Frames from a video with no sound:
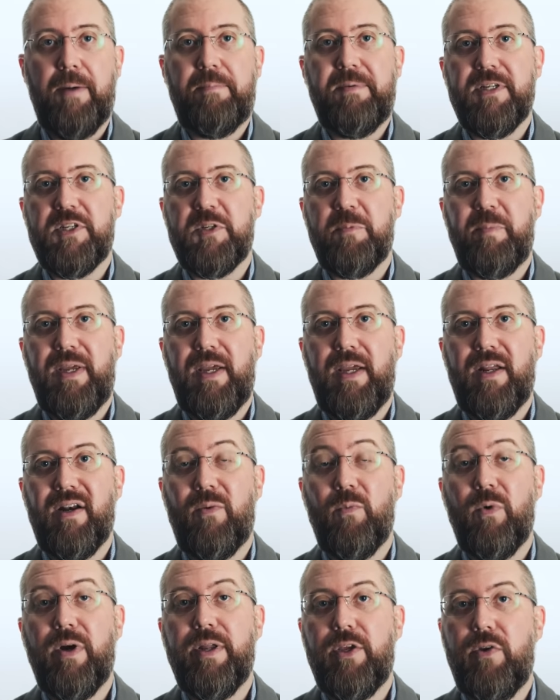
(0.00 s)
up to speed
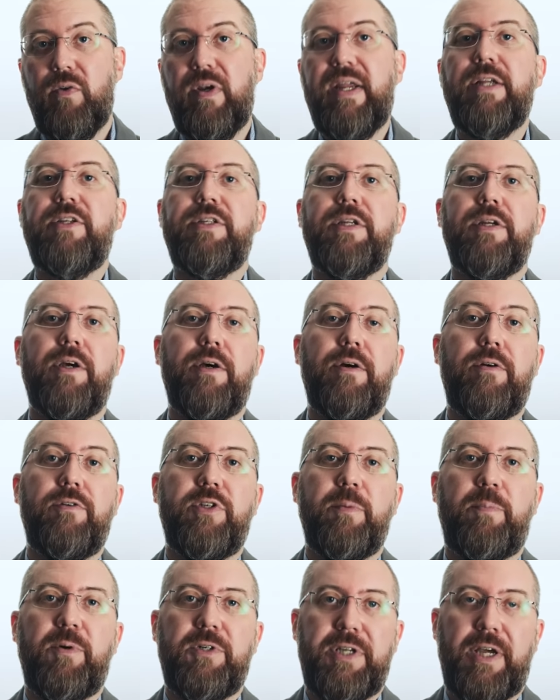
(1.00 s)
on what you need to know
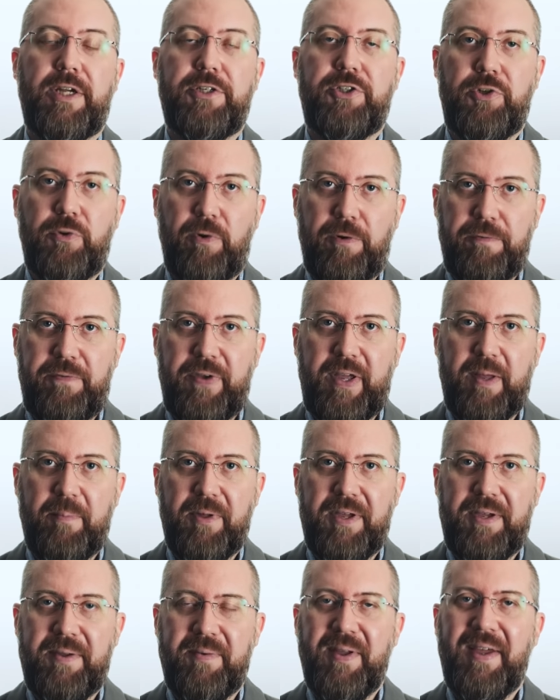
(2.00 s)
to protect your
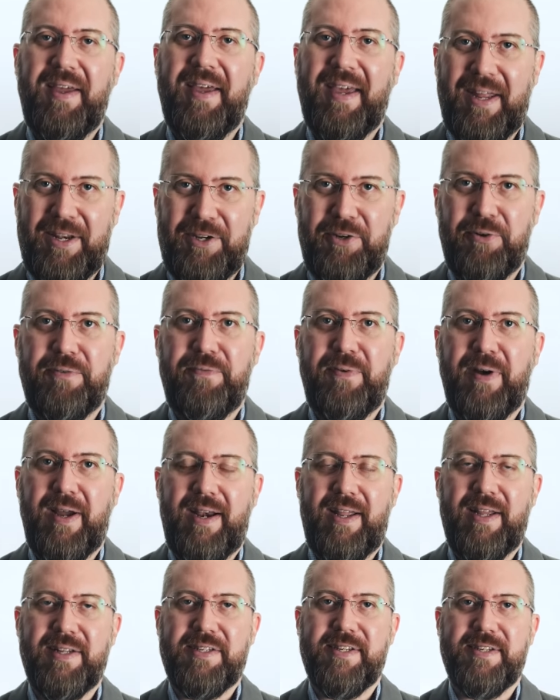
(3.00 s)
family and your
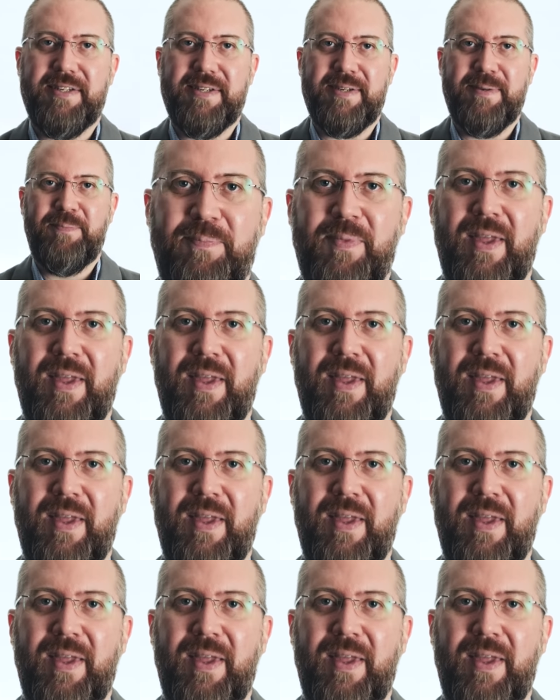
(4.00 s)
finances.